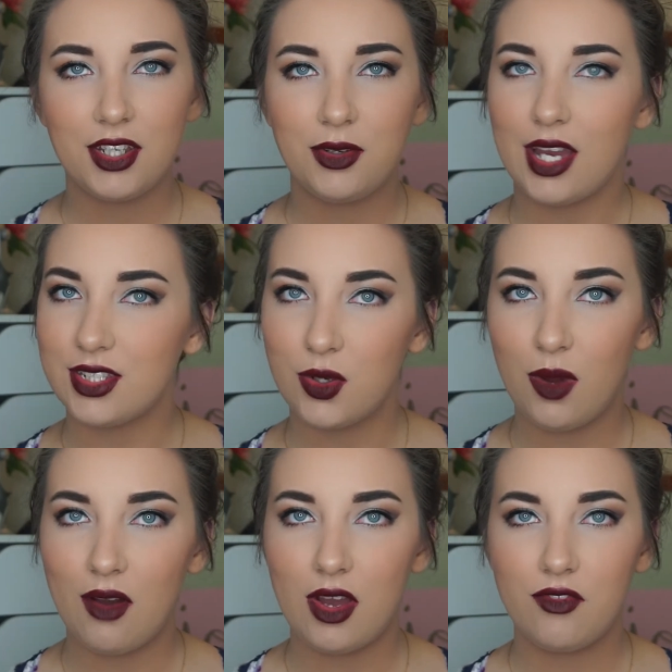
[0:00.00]
You guys know
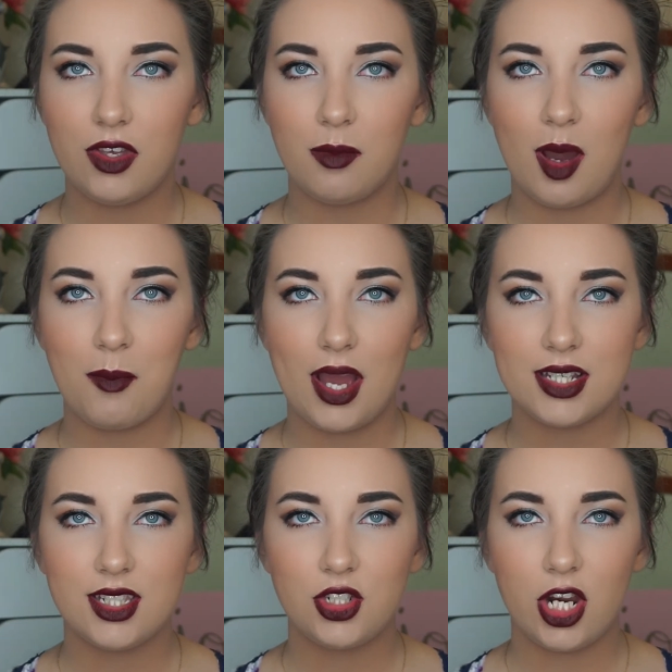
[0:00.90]
how I feel about
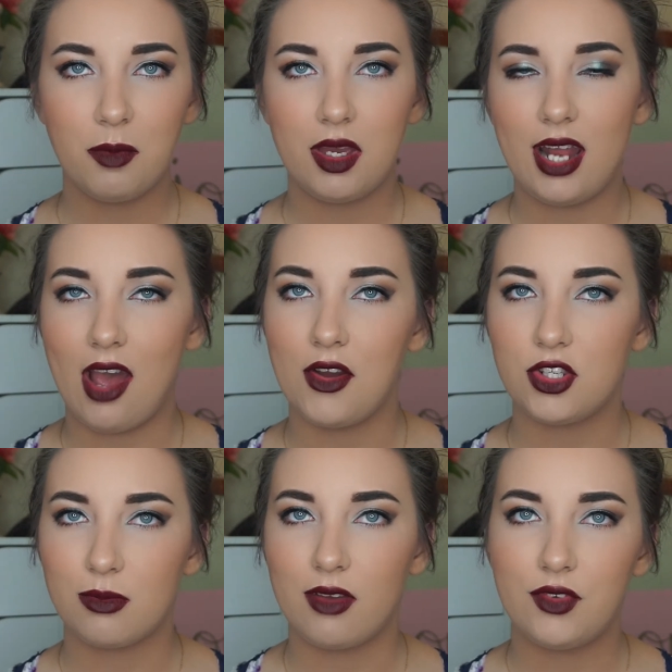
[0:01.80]
BoxyCharm and how I
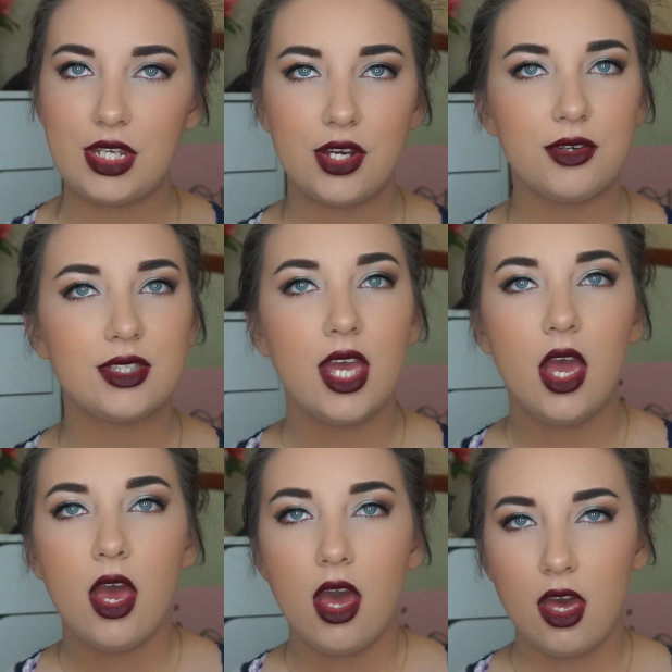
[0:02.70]
do my videos.
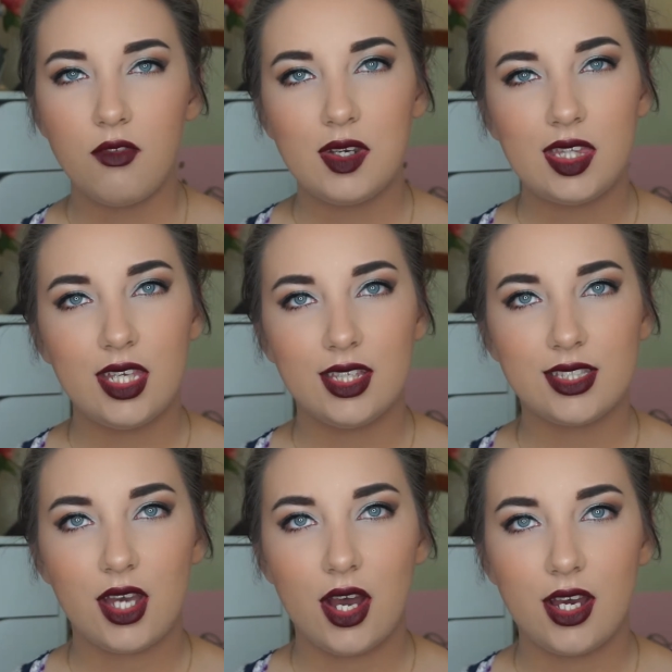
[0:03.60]
Everything
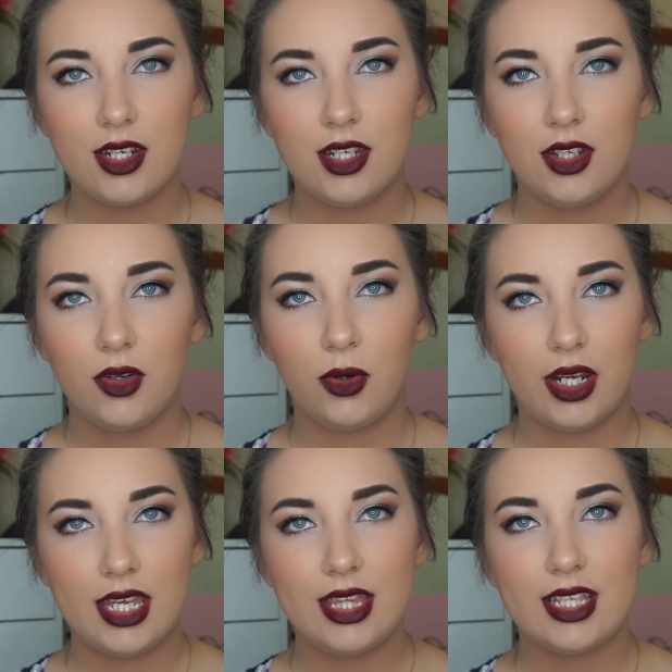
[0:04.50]
that's on or
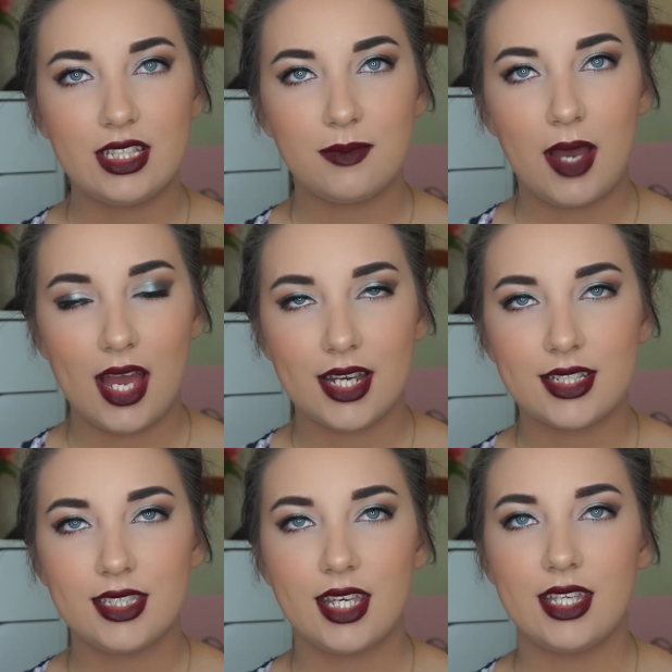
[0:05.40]
in this
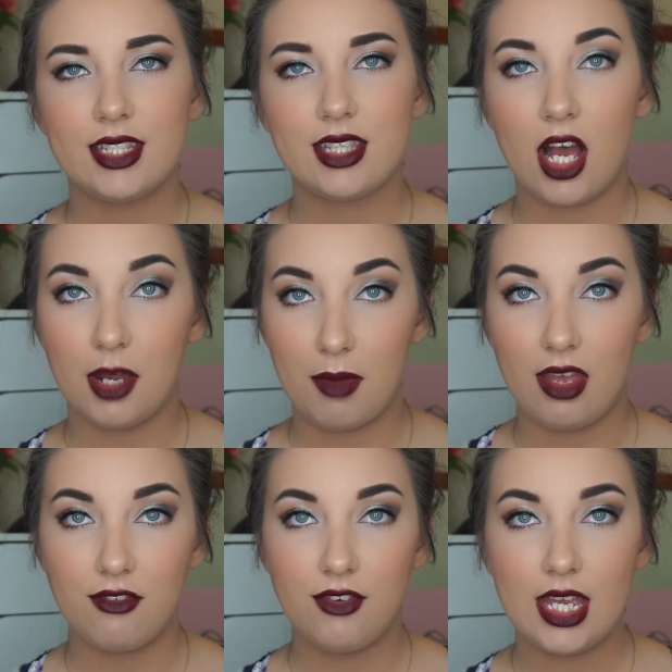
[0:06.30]
box is on
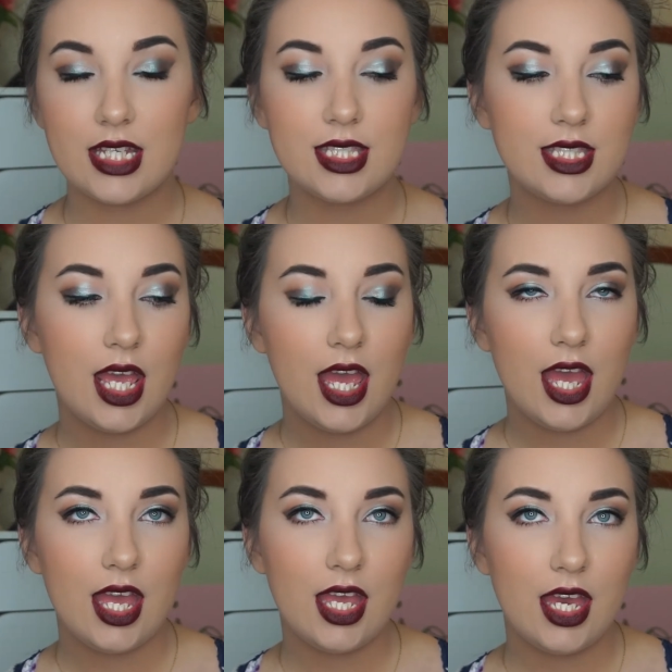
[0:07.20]
my face.
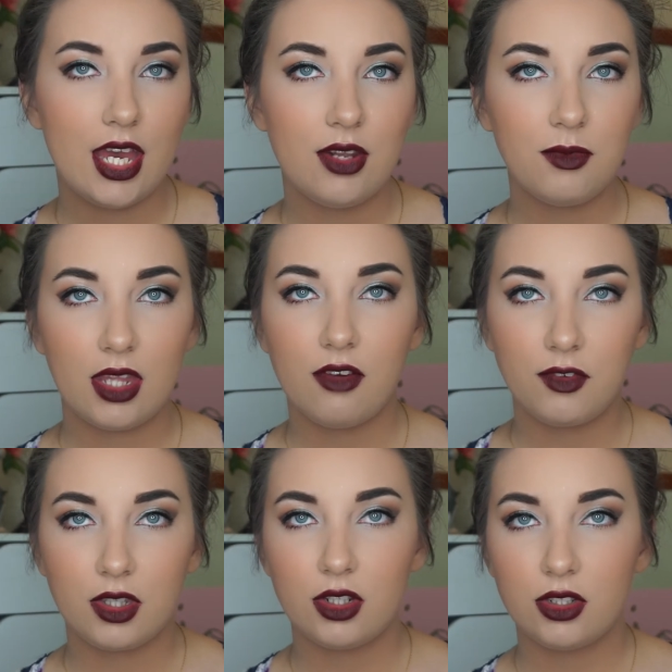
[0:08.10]
And without
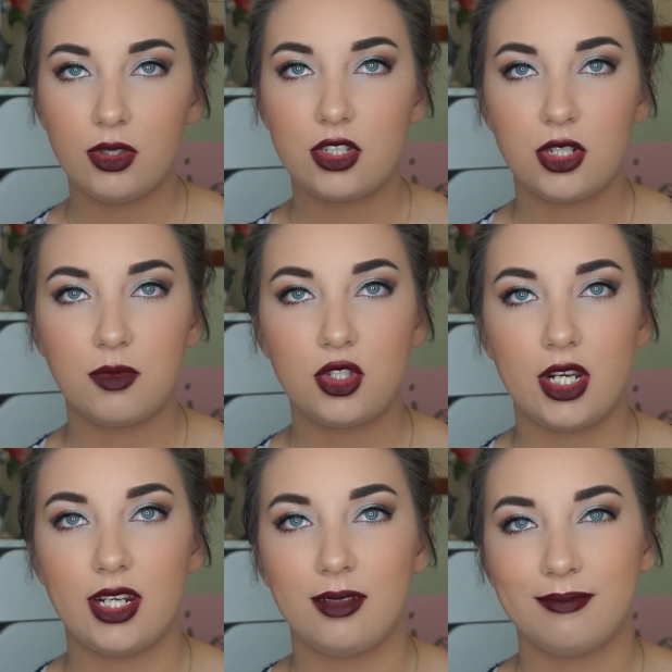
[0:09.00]
further ado, let's jump
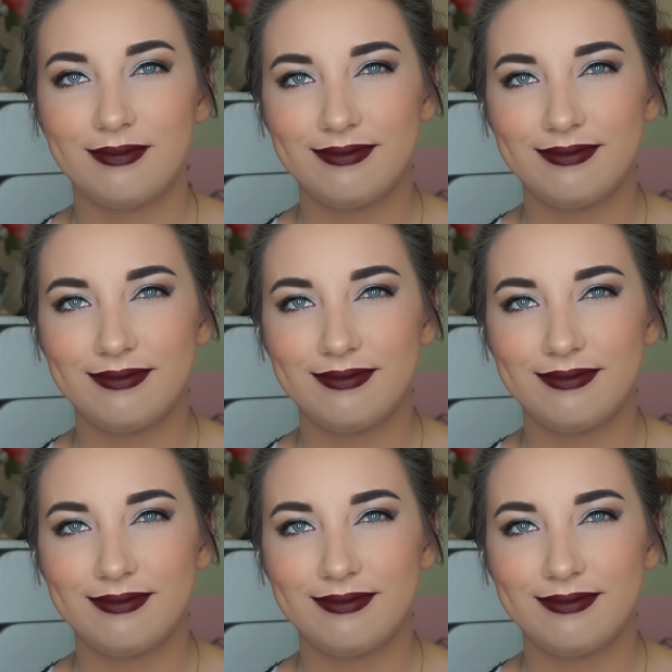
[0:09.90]
straight in.